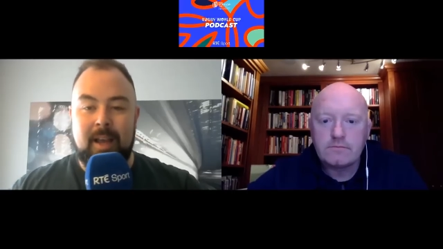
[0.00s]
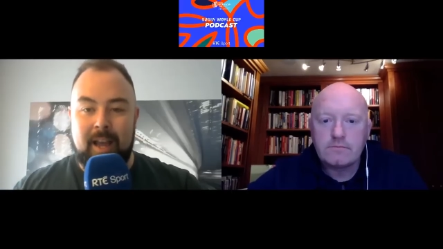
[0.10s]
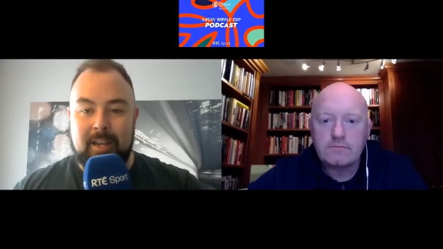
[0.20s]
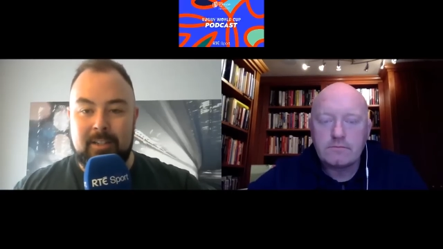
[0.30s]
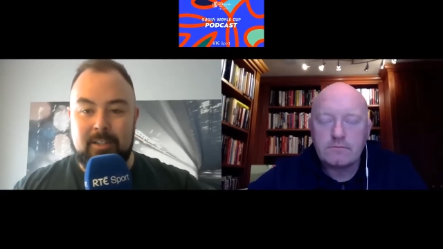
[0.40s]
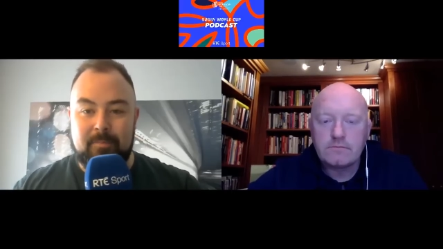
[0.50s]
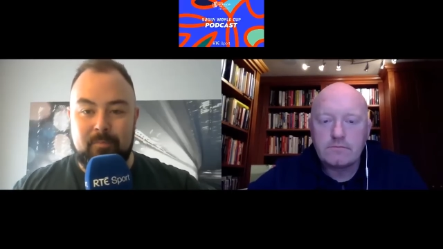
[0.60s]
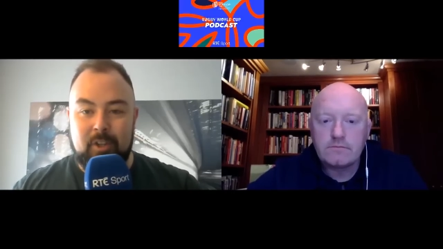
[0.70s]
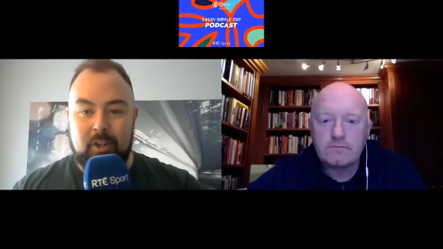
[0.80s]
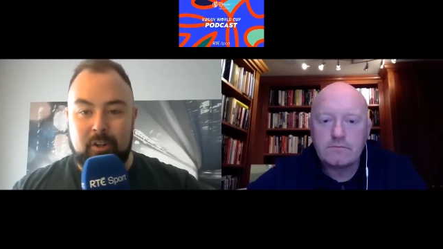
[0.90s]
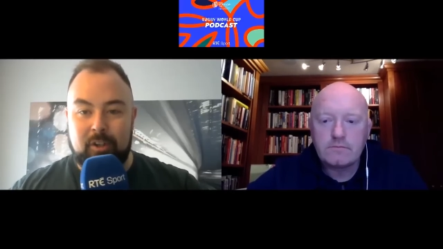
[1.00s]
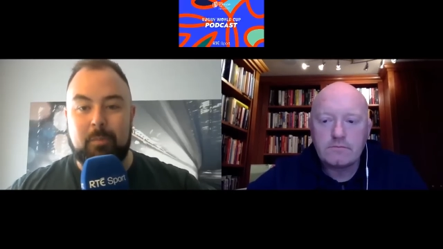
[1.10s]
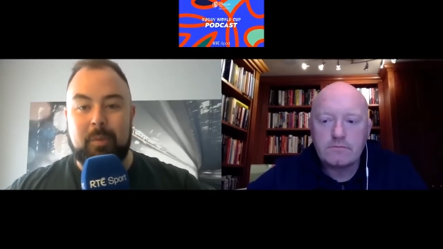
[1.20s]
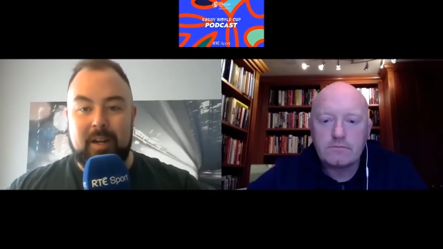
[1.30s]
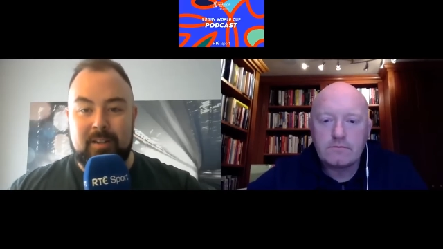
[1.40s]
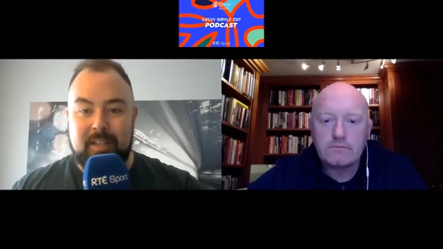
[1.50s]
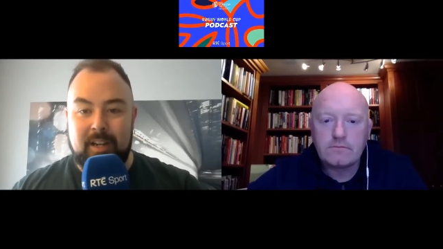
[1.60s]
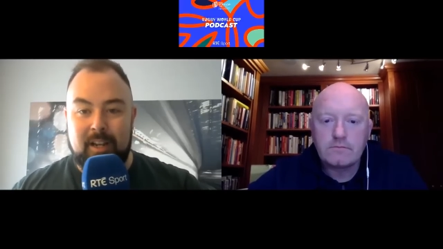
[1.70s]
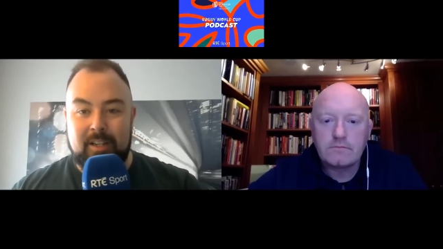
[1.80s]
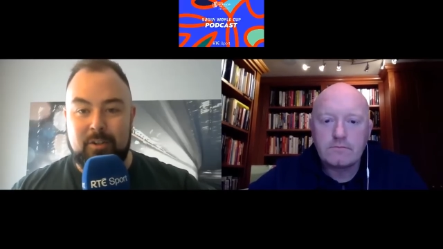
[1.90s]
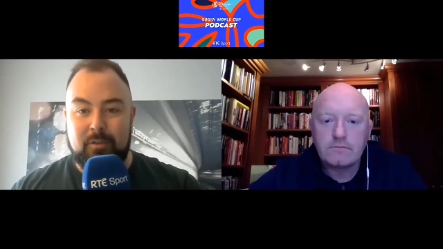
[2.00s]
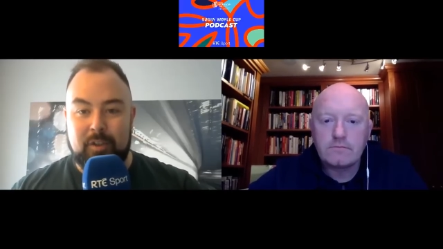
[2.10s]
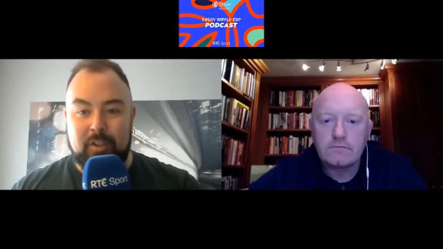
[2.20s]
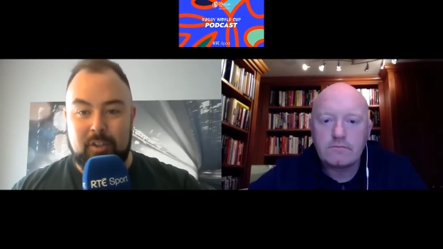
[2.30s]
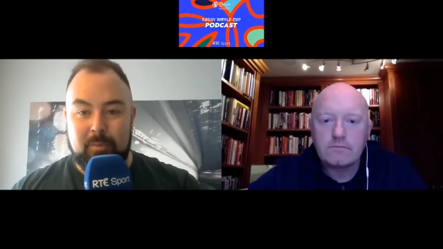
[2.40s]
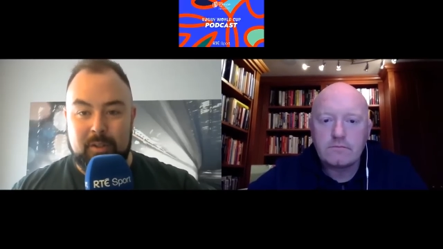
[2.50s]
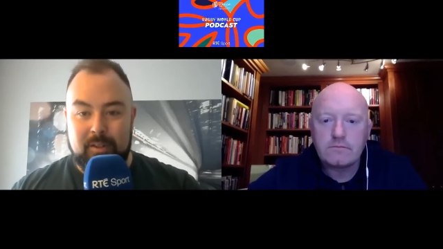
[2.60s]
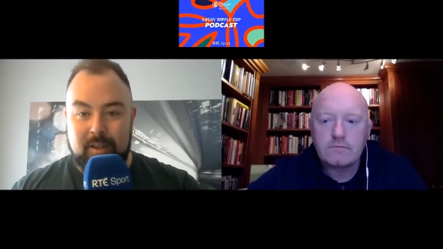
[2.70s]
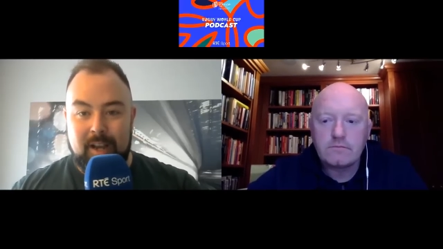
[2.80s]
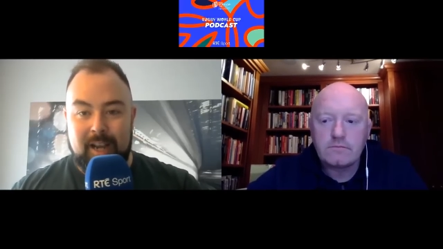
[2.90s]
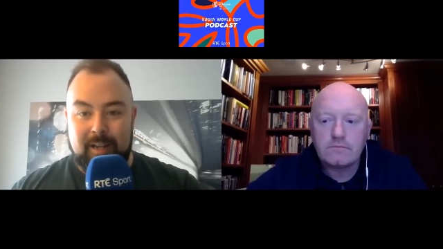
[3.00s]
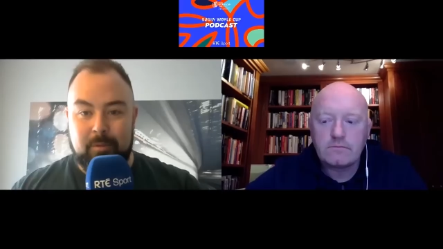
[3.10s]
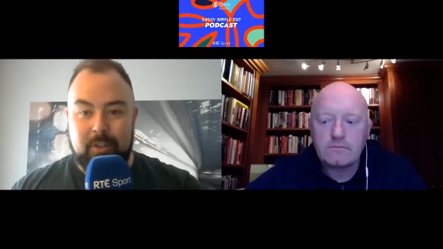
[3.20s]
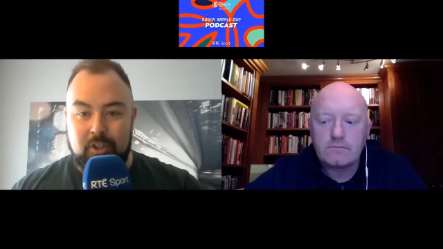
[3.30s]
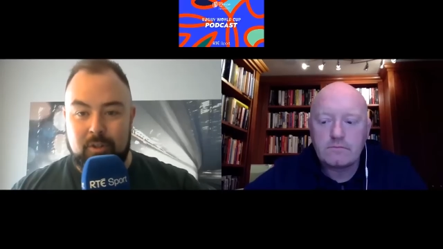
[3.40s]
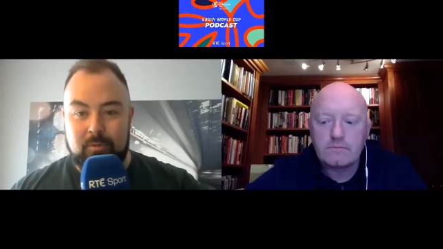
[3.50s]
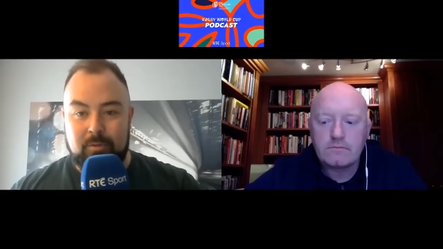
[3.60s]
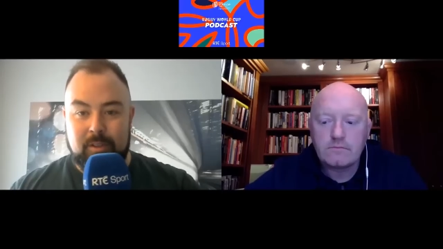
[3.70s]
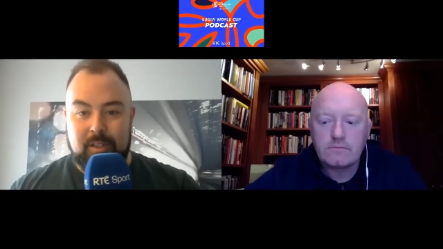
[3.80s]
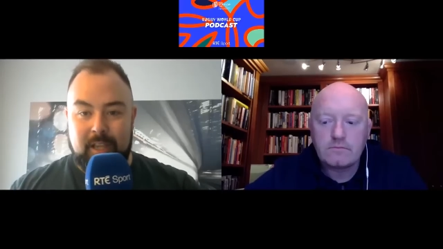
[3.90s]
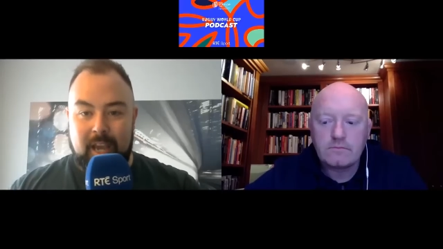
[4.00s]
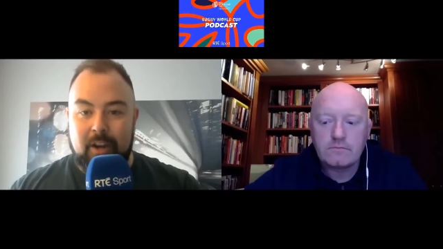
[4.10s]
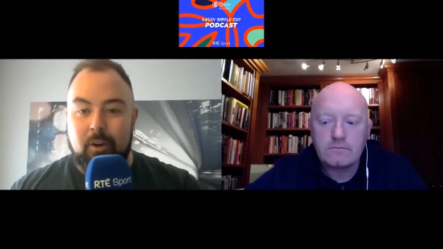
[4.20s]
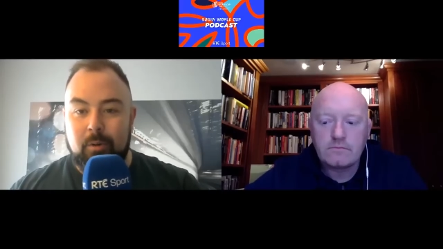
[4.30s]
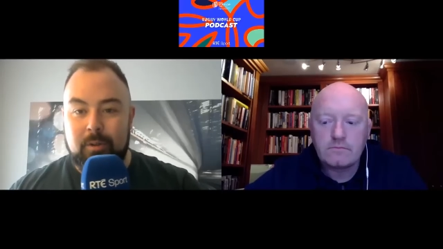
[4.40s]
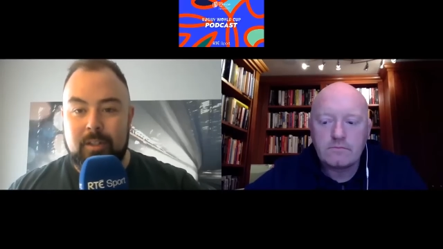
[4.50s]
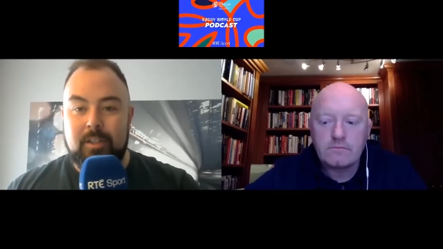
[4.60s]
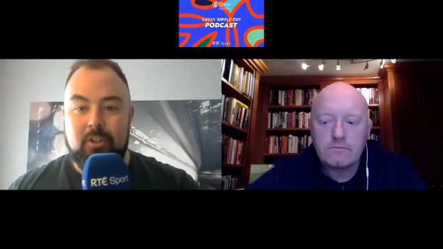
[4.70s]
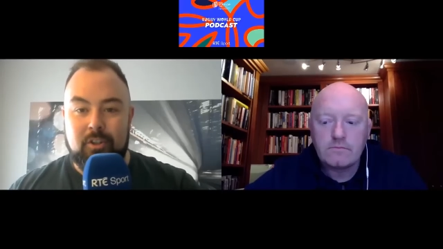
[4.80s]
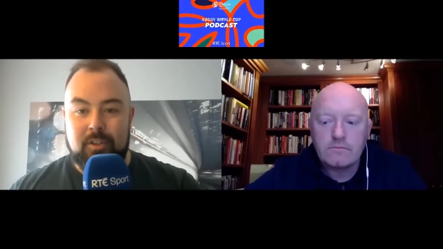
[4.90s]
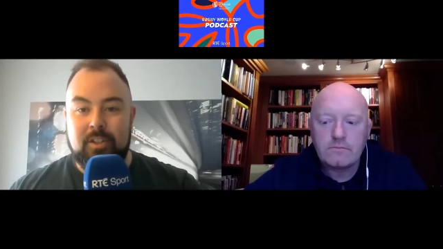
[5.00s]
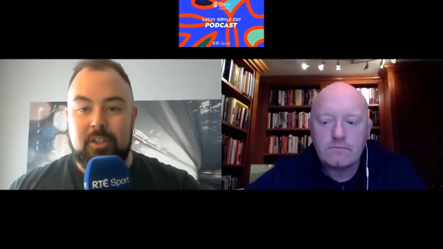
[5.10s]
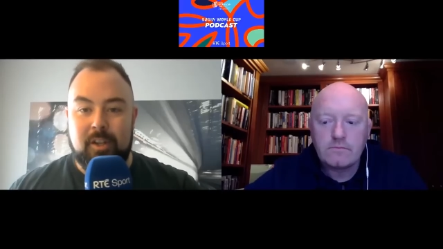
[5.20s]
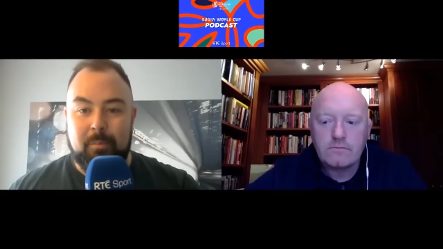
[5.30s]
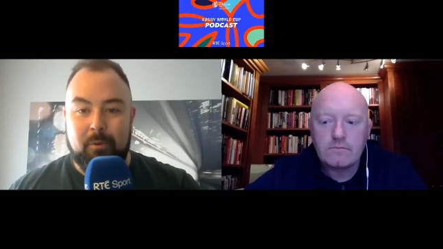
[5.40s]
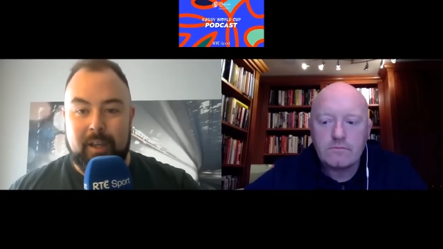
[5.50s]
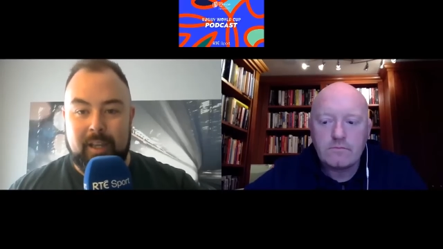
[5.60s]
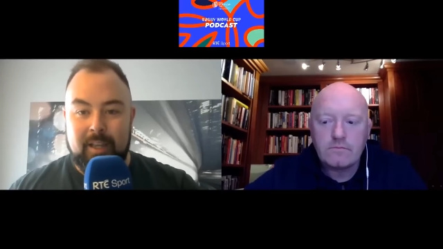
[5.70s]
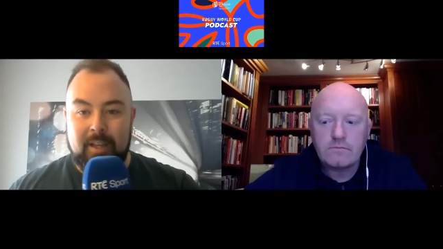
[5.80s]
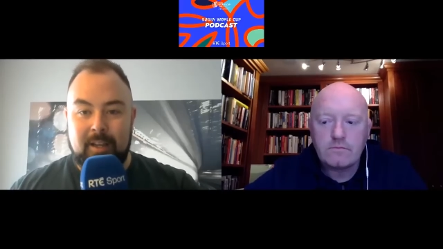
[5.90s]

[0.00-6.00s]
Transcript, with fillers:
Speaker 1: And you look at the players they lost over the summer, Alun Wyn Jones, Ken Owens, Justin Tipuric,